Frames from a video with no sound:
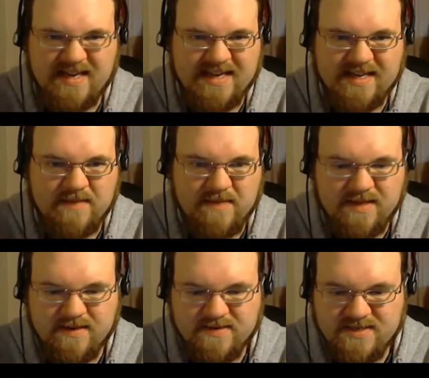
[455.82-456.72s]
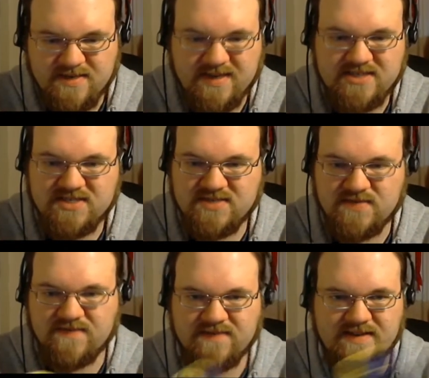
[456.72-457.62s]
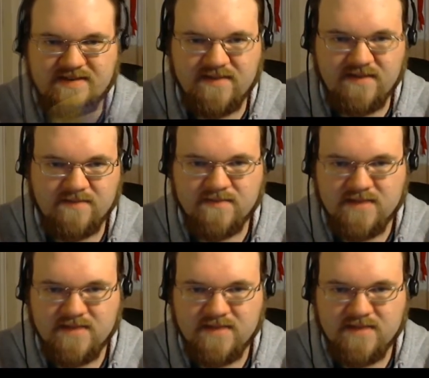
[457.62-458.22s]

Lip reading: get them in there, so I just sort of leave him